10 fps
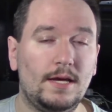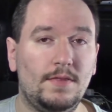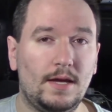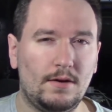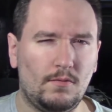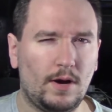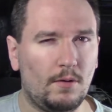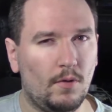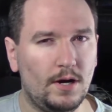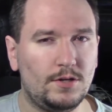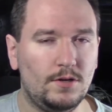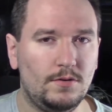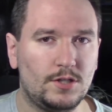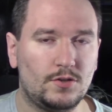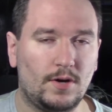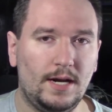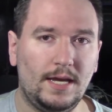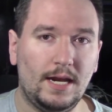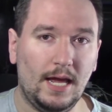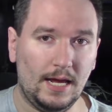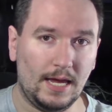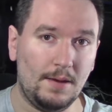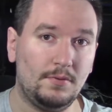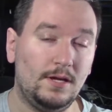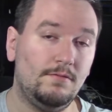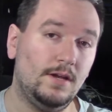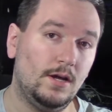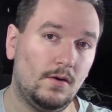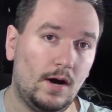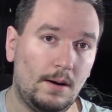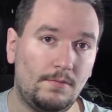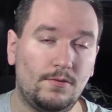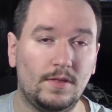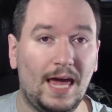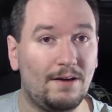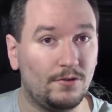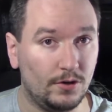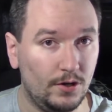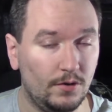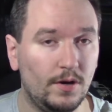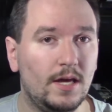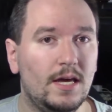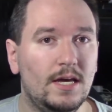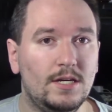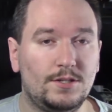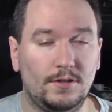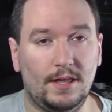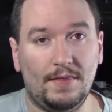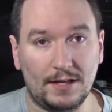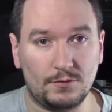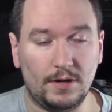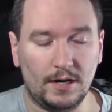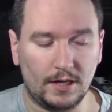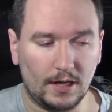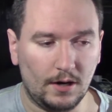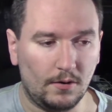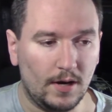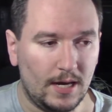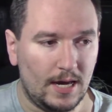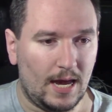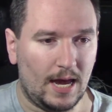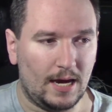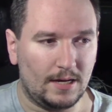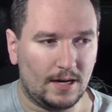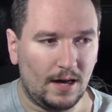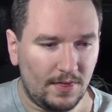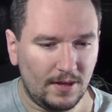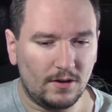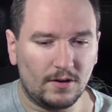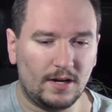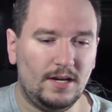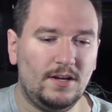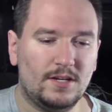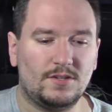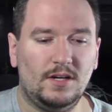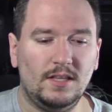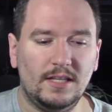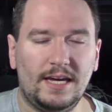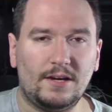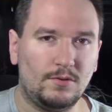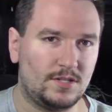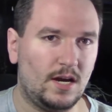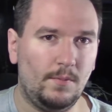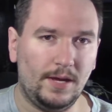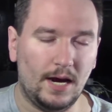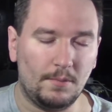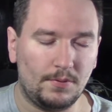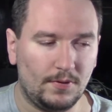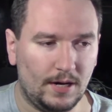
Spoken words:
And then what I want to do is try to get a gameplay video up for the afternoon so that that's ready to go. And I think you guys are gonna like what's coming up.